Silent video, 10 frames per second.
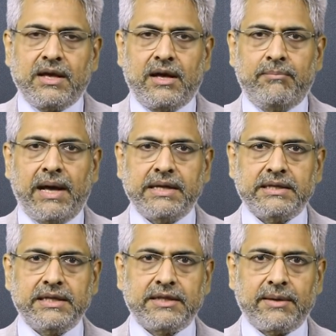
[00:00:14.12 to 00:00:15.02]

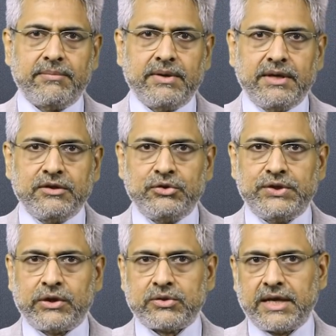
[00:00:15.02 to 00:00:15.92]
abandoning them to
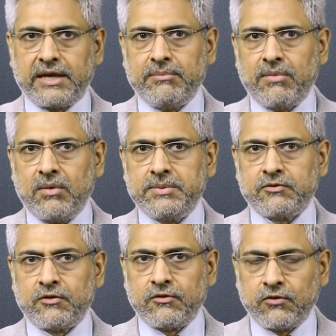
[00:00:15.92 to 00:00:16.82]
genocidal mobs
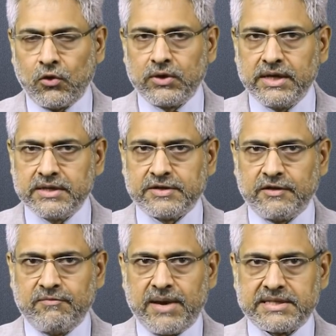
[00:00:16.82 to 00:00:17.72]
for 4 days
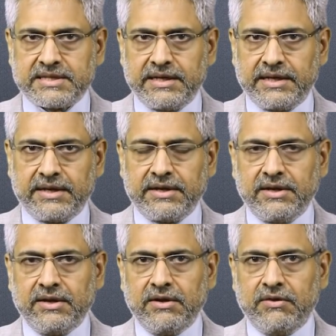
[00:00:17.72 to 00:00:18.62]
of mass killing,
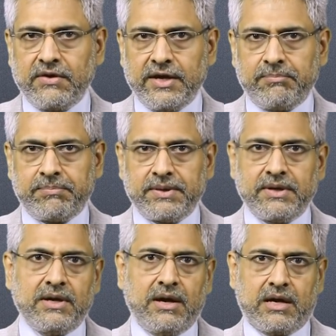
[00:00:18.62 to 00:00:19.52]
rape,
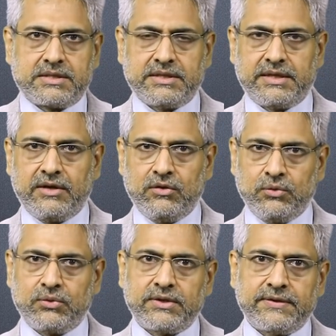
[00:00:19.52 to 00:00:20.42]
arson and
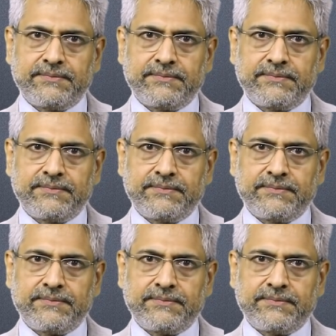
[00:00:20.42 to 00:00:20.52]
loot.